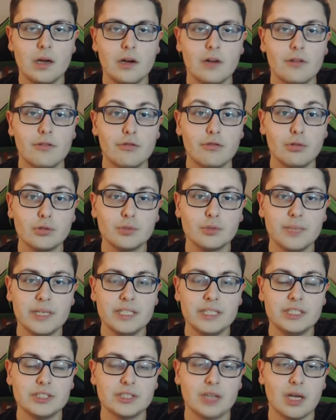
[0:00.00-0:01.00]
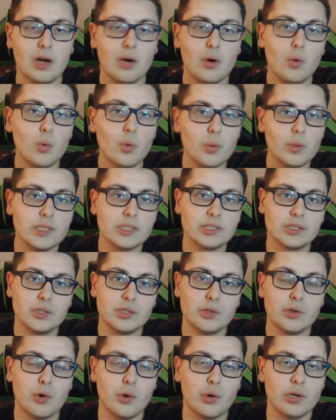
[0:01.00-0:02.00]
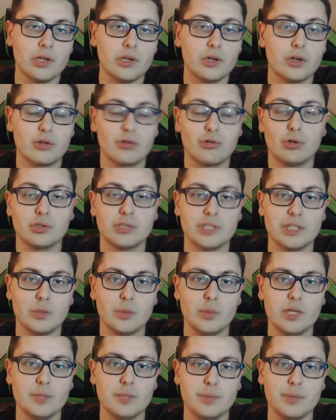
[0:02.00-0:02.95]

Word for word: Frost mages are always good on a Necrotic week